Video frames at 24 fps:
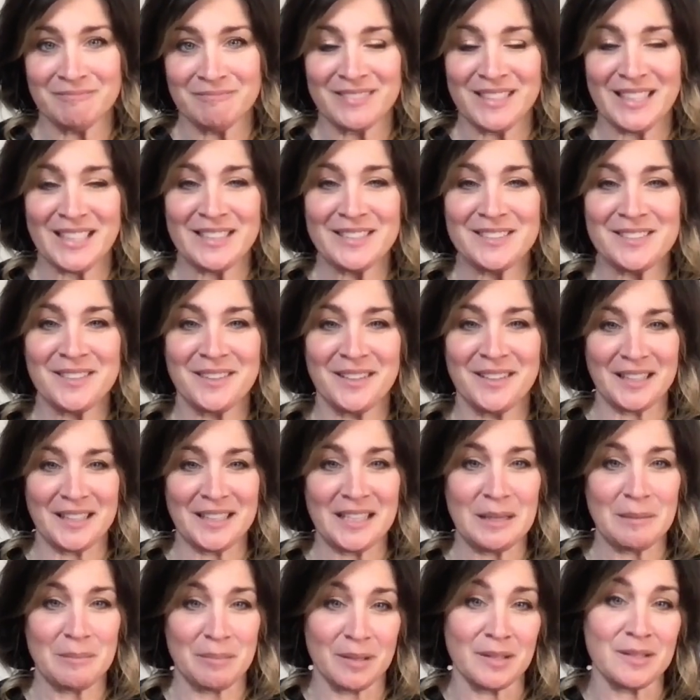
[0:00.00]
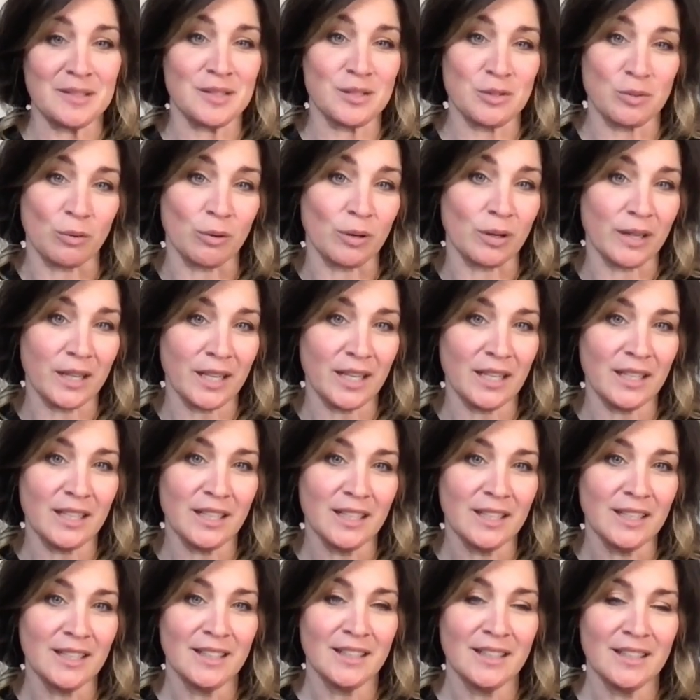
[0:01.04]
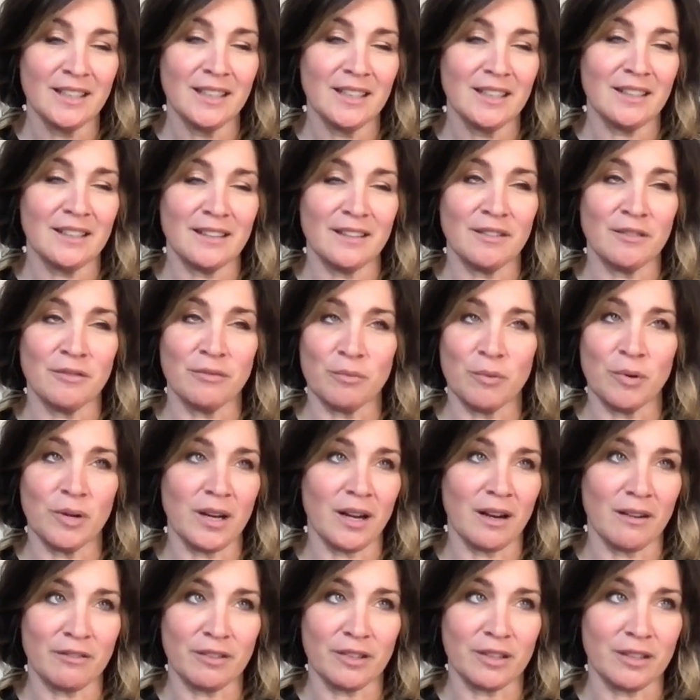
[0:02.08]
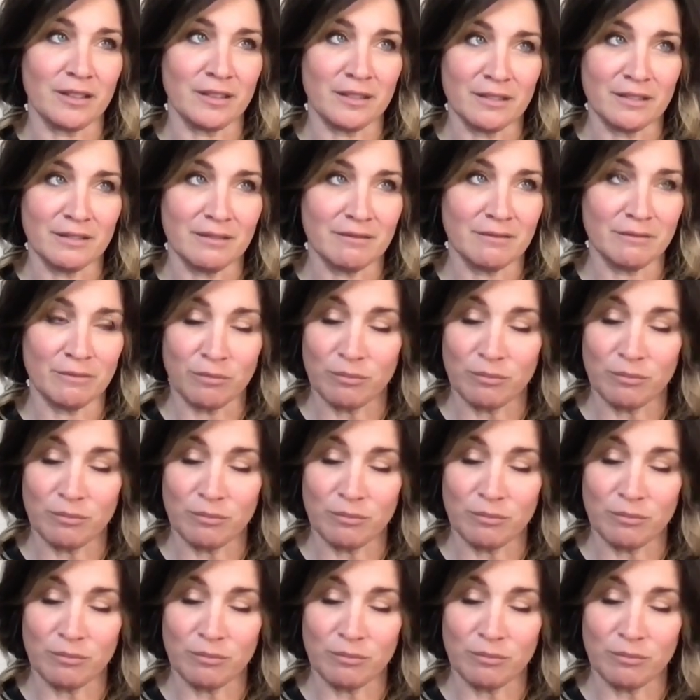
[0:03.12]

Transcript: He's keep his story of whatever